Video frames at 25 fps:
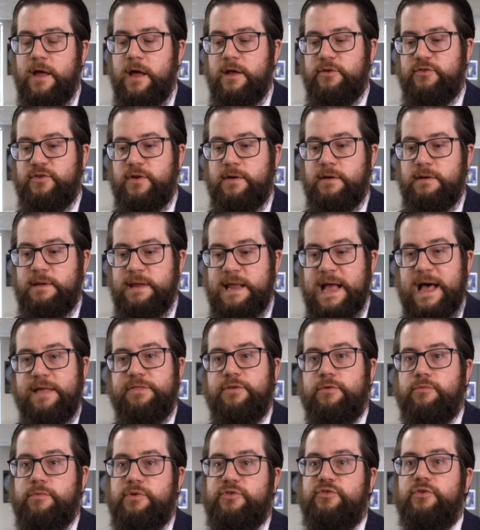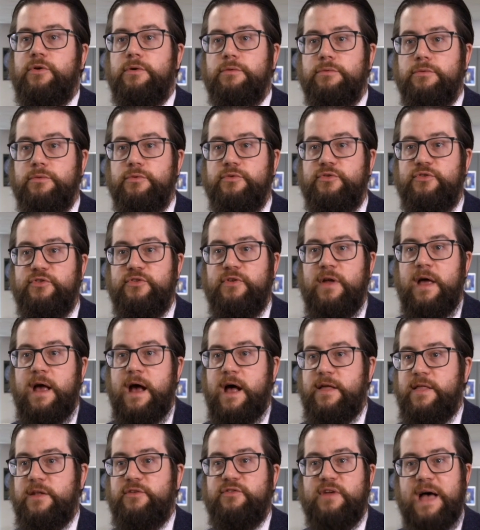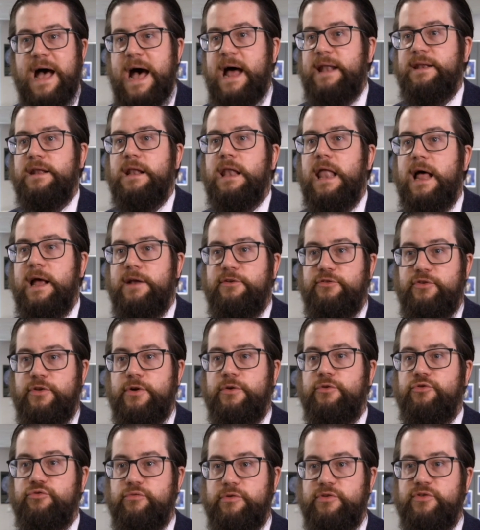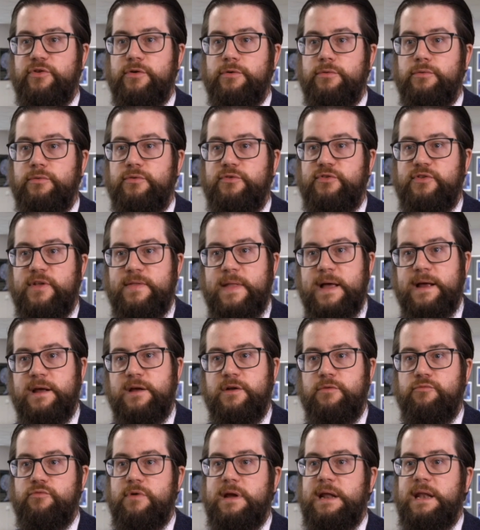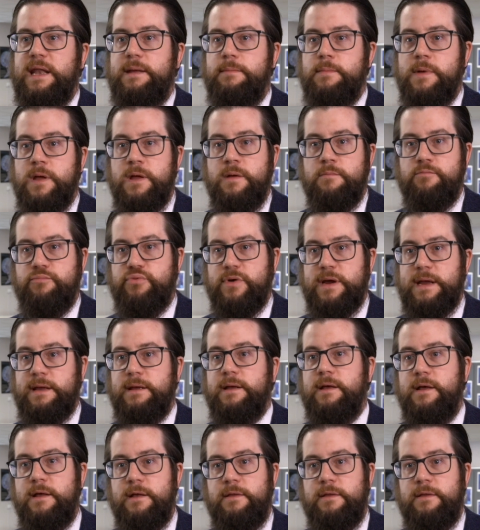to gather results and then to analyse those results, and that can really bring